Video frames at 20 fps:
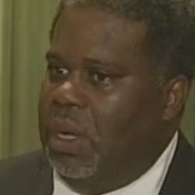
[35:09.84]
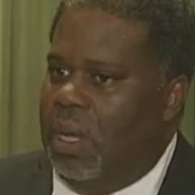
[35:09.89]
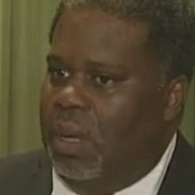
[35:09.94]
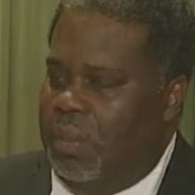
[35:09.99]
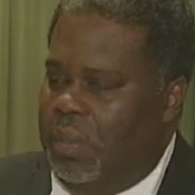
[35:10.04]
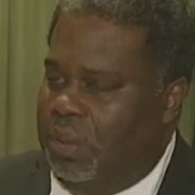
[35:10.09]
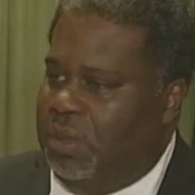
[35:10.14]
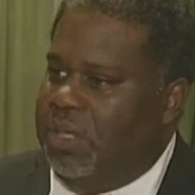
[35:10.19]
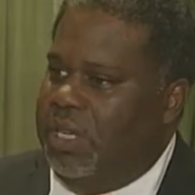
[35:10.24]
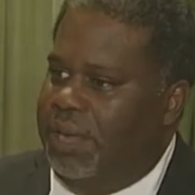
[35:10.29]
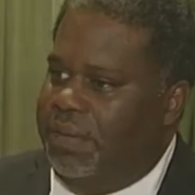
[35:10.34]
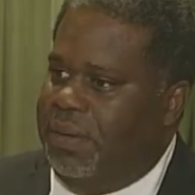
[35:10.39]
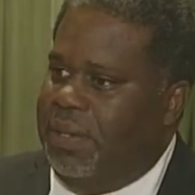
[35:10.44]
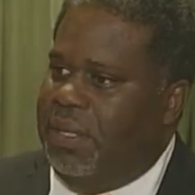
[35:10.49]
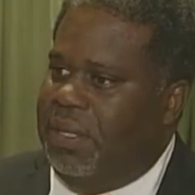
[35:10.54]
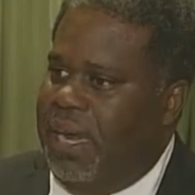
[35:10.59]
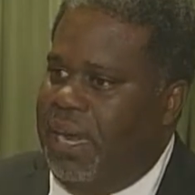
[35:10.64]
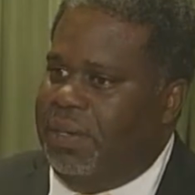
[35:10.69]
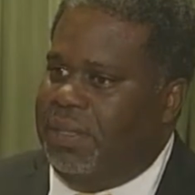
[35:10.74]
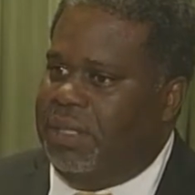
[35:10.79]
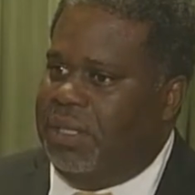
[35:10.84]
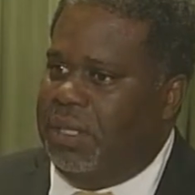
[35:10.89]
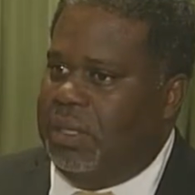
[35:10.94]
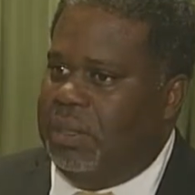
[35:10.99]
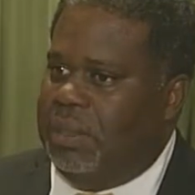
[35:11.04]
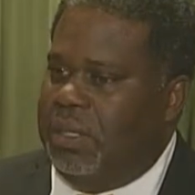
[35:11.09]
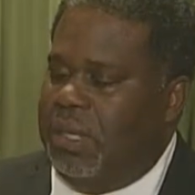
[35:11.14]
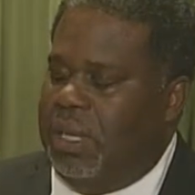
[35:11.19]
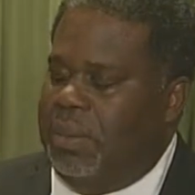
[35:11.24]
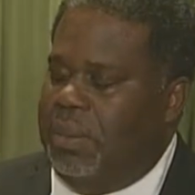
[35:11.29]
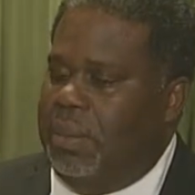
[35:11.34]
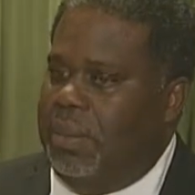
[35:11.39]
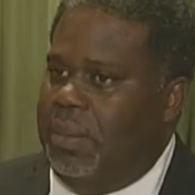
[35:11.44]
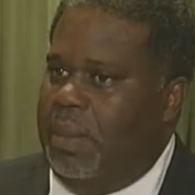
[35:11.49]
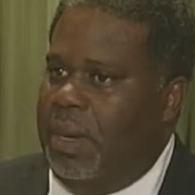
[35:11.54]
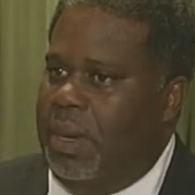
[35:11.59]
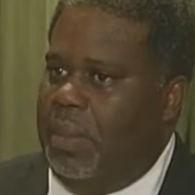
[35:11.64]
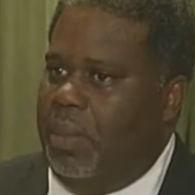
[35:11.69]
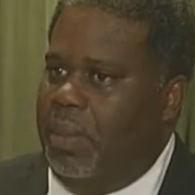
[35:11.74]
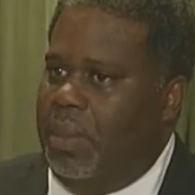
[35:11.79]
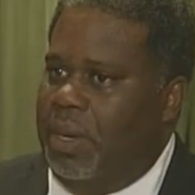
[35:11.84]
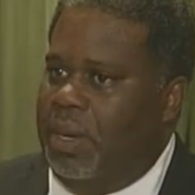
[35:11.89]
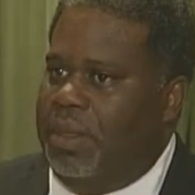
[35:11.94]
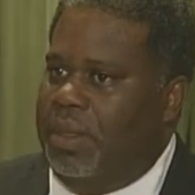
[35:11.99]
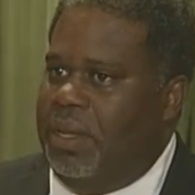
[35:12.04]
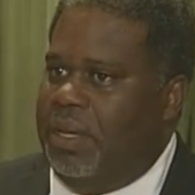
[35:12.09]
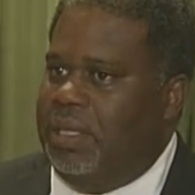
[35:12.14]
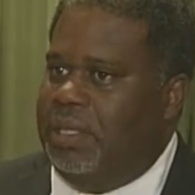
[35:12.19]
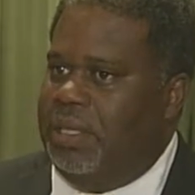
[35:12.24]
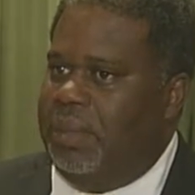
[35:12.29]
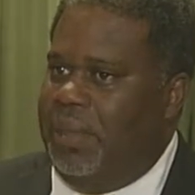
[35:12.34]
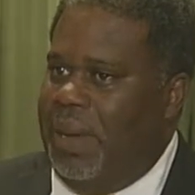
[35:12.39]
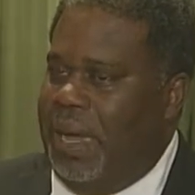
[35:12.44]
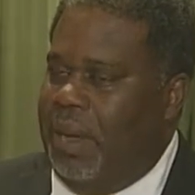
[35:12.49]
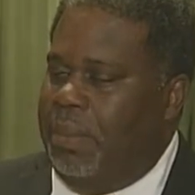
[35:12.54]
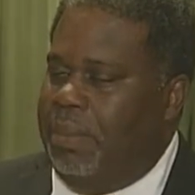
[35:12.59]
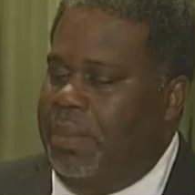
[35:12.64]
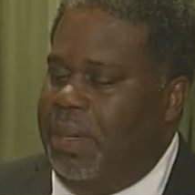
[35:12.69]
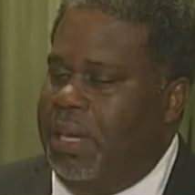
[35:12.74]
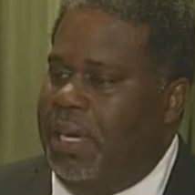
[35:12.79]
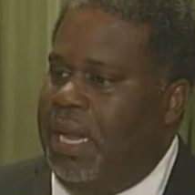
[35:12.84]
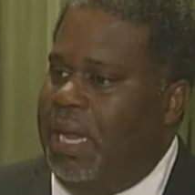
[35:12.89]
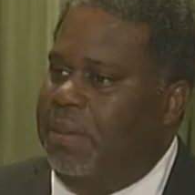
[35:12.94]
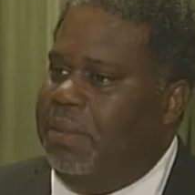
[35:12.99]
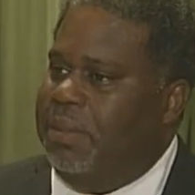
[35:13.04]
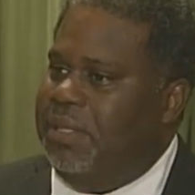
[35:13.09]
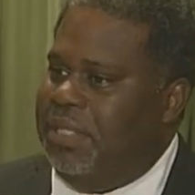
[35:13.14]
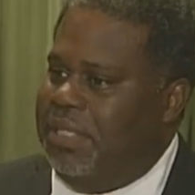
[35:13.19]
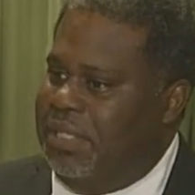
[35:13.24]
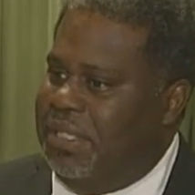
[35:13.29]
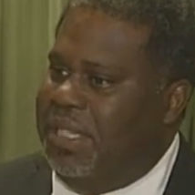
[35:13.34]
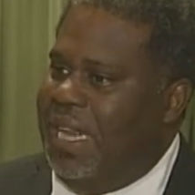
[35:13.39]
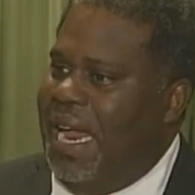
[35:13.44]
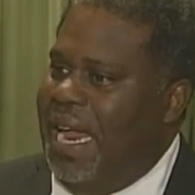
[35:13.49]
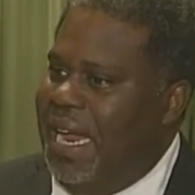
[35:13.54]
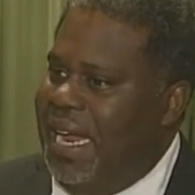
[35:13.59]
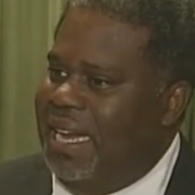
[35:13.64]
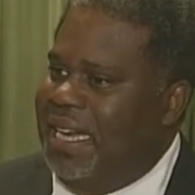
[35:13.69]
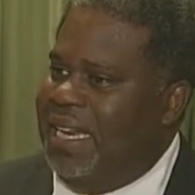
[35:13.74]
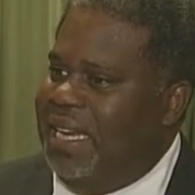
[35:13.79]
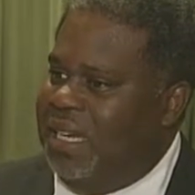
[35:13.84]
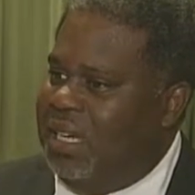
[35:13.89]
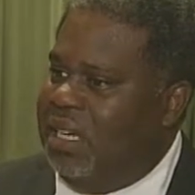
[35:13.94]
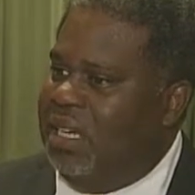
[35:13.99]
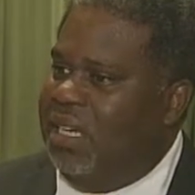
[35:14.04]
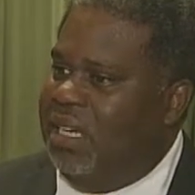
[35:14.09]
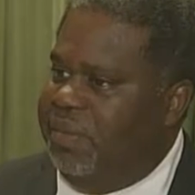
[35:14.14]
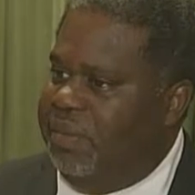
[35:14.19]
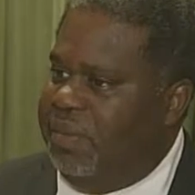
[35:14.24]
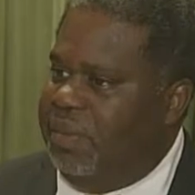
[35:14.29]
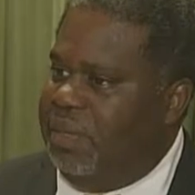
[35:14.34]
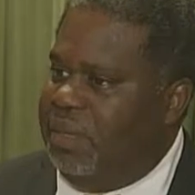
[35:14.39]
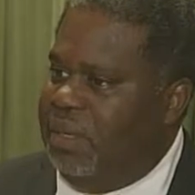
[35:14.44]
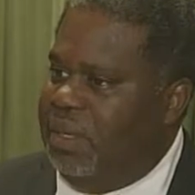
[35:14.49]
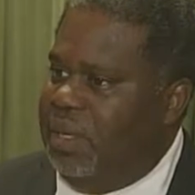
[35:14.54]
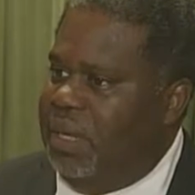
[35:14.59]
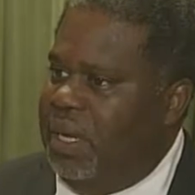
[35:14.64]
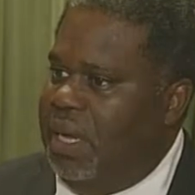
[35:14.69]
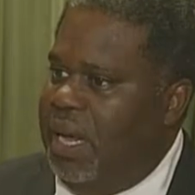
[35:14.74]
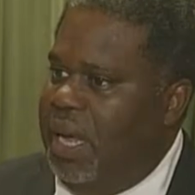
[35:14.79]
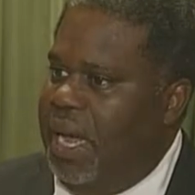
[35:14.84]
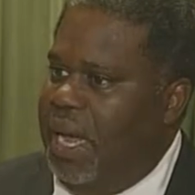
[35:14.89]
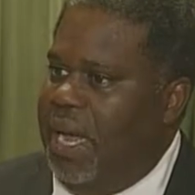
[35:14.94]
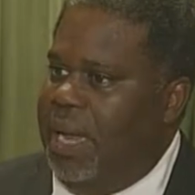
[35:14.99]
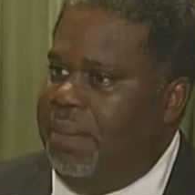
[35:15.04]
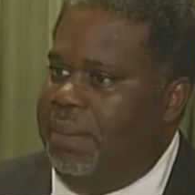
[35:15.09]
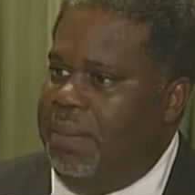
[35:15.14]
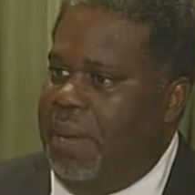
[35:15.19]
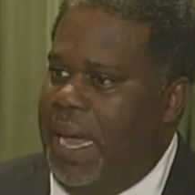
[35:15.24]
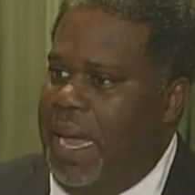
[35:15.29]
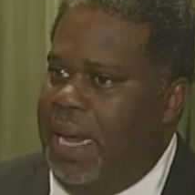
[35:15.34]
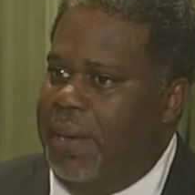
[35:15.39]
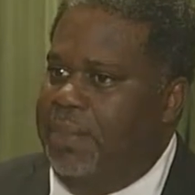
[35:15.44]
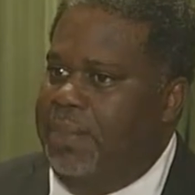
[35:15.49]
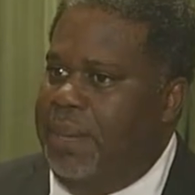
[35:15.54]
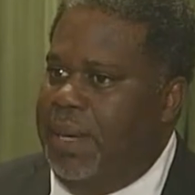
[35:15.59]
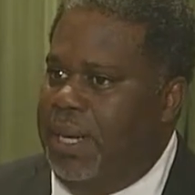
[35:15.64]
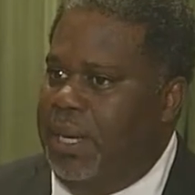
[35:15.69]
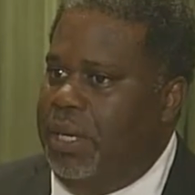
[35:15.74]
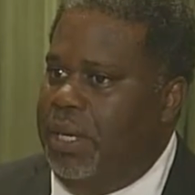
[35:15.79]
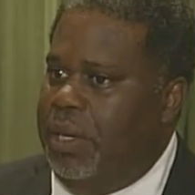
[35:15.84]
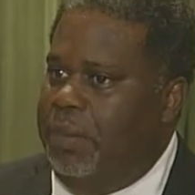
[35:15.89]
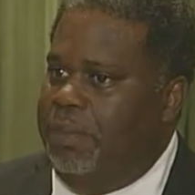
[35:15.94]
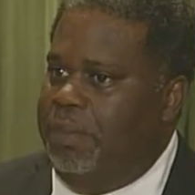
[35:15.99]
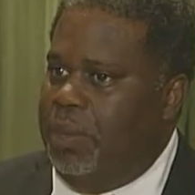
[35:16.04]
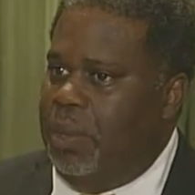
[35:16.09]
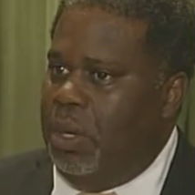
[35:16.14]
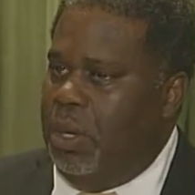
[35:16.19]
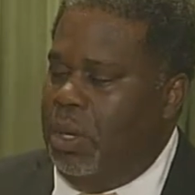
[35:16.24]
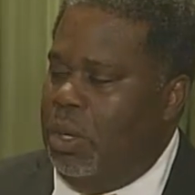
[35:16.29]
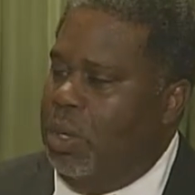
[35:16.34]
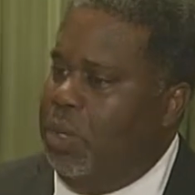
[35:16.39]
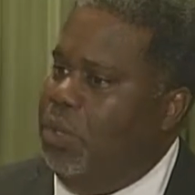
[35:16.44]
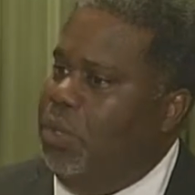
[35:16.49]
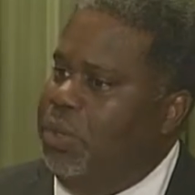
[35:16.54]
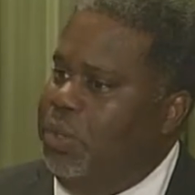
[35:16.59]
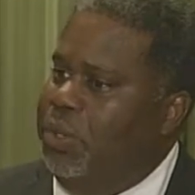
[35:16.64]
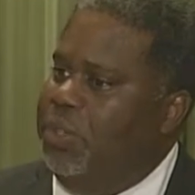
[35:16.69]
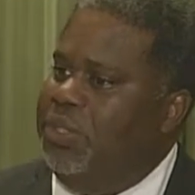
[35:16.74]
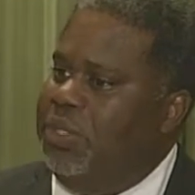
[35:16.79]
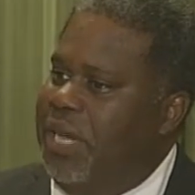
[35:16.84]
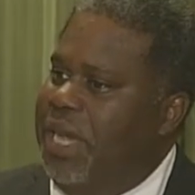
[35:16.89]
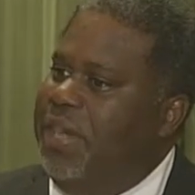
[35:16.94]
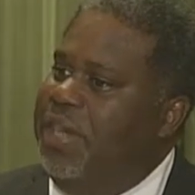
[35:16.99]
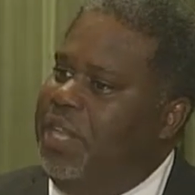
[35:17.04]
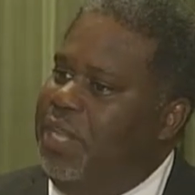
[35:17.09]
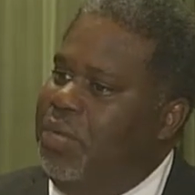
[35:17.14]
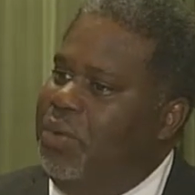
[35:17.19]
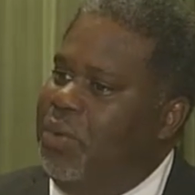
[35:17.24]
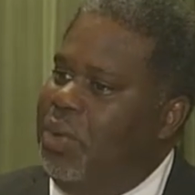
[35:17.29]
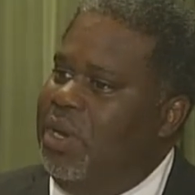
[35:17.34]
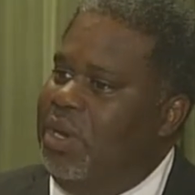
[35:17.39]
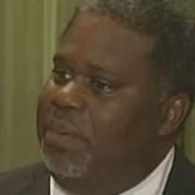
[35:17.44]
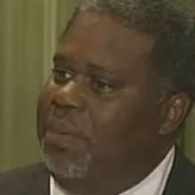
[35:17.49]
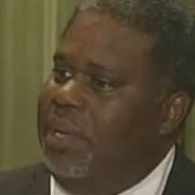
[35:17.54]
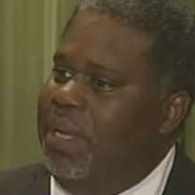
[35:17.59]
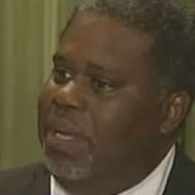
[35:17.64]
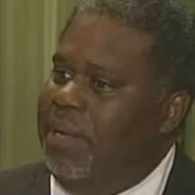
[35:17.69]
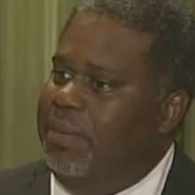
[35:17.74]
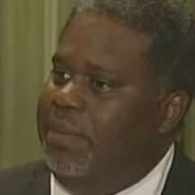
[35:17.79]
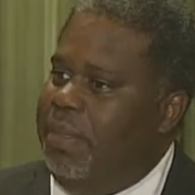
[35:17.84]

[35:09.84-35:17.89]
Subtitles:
Most definitely life skills. One of the things about being able to stand and deliver and be who you say that you want to be.